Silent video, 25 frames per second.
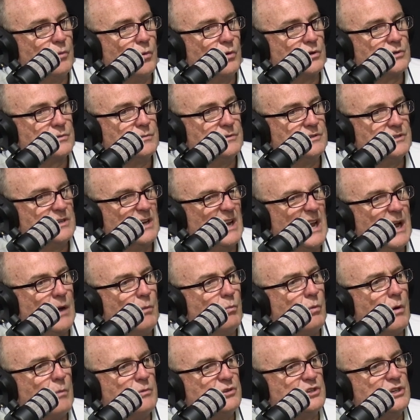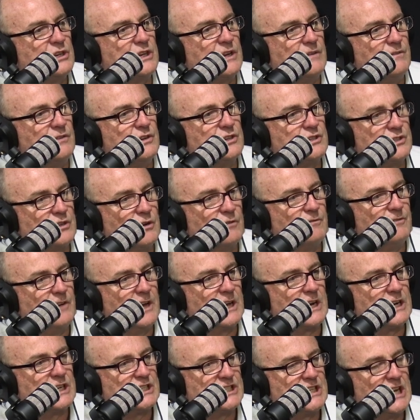Sports, we said, what would you give yourself
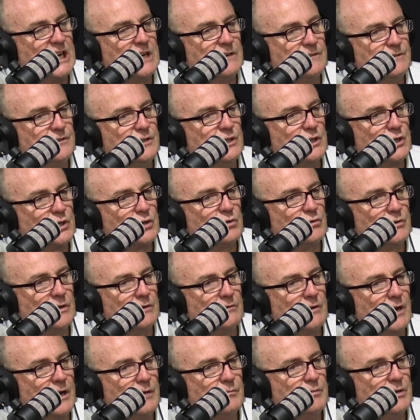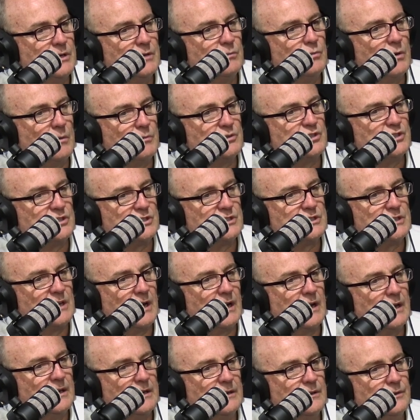out of 10 for your career, AB? What would you
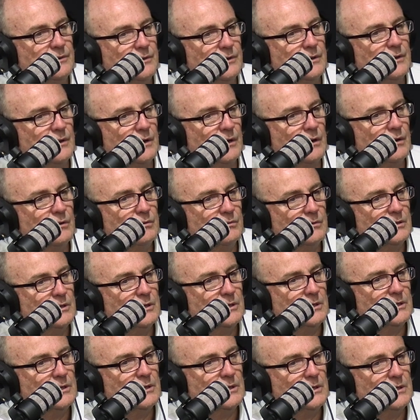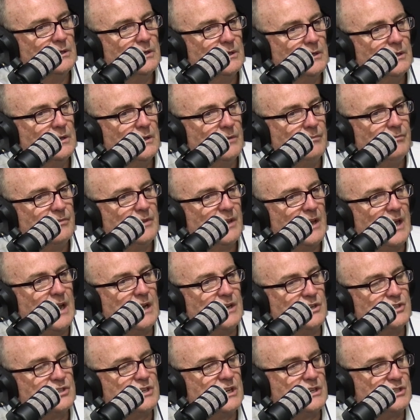say, you know?
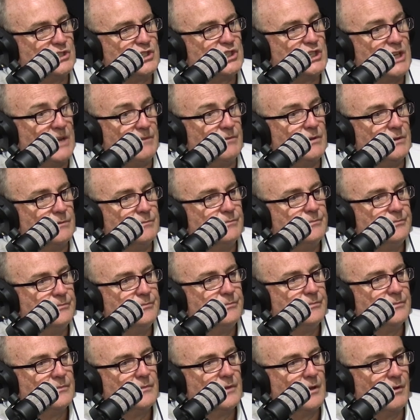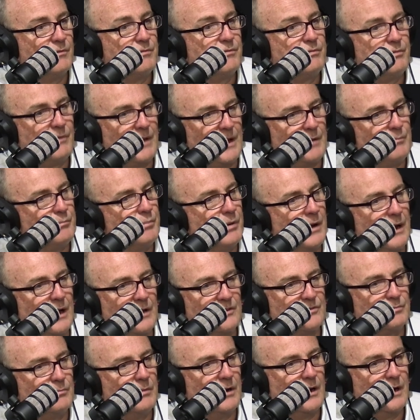And he said 7. A flat
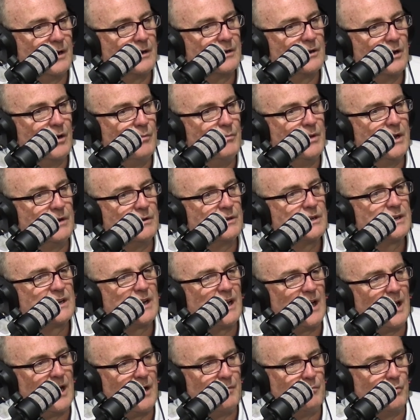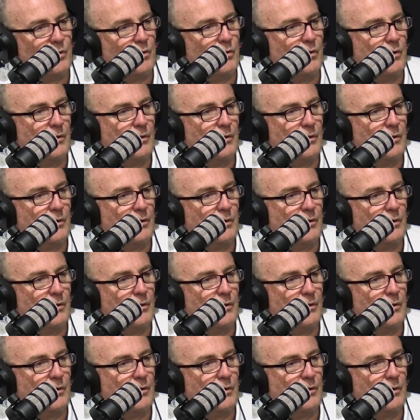pass mark. I mean, come